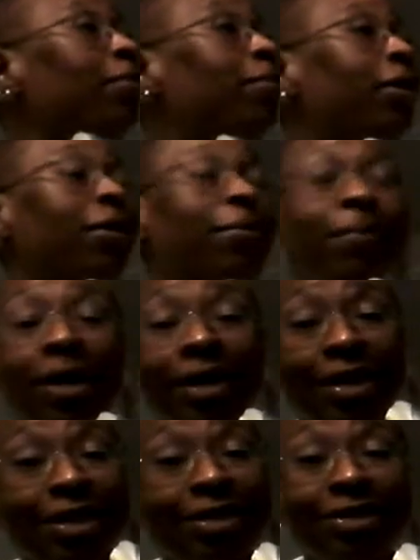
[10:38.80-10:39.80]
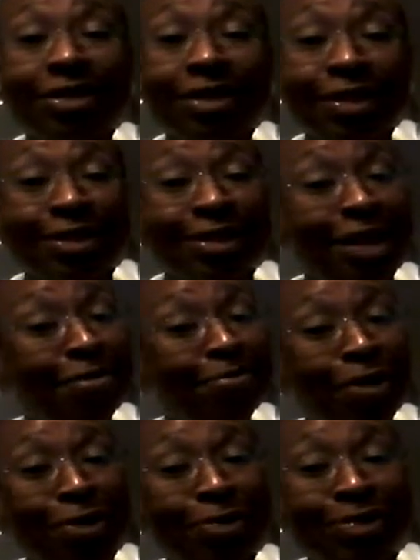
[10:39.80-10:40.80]
but my knees are still the same
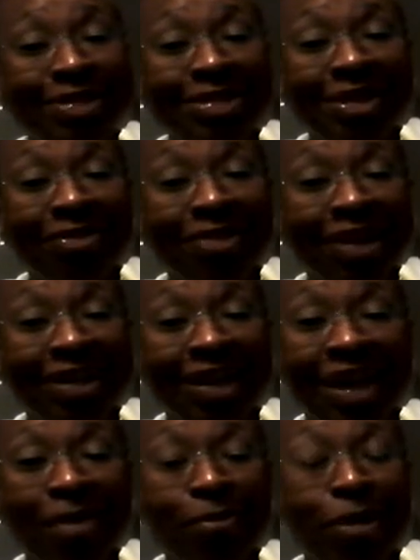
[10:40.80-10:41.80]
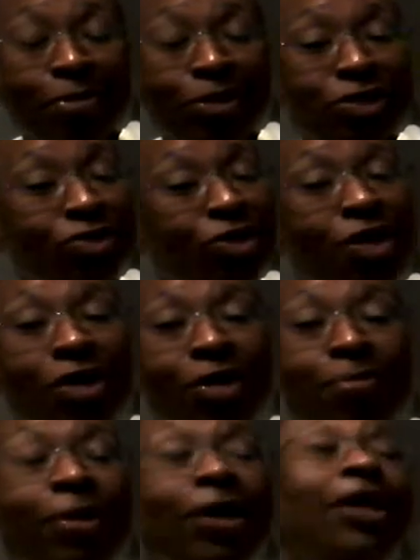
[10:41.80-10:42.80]
bones and stuff like that. I may be stronger,
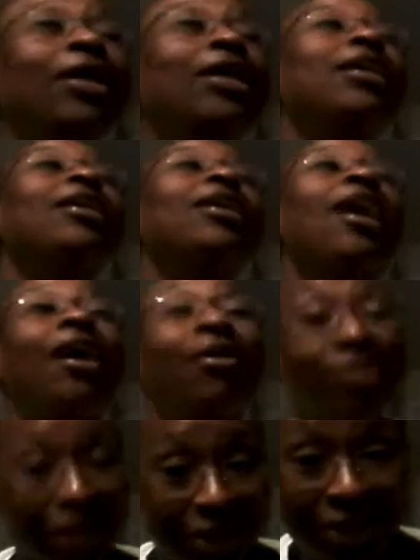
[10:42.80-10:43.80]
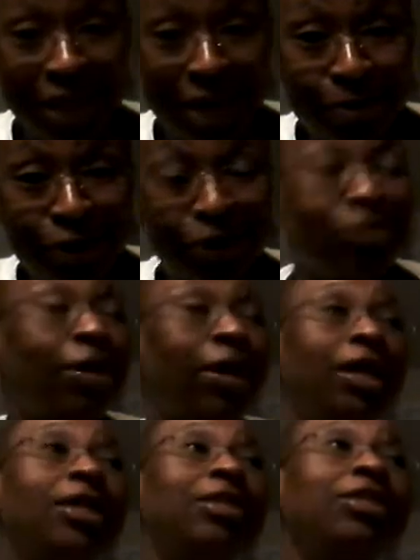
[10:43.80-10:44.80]
but I've done damage to my
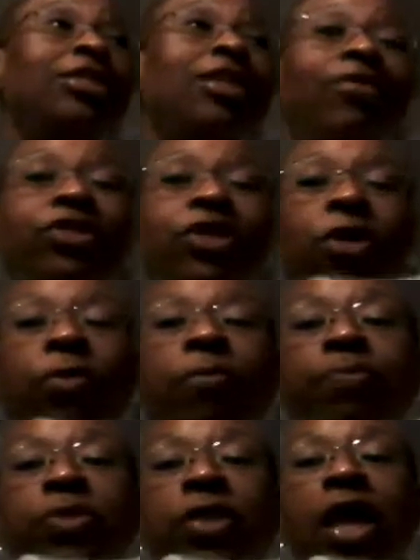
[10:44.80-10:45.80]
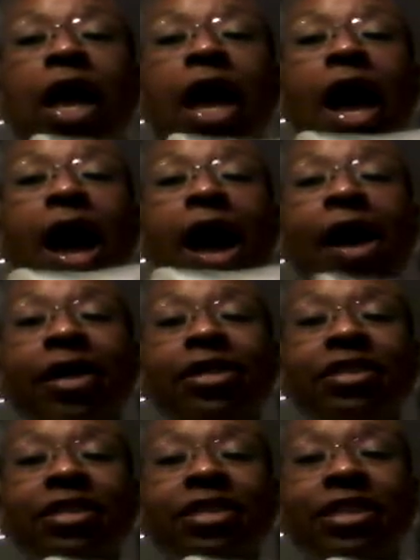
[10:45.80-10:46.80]
knees and stuff. So I
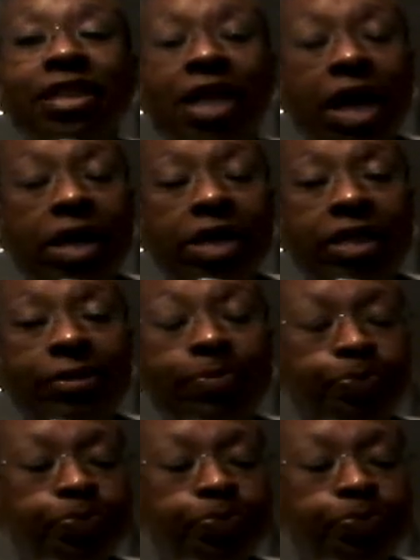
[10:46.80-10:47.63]
decided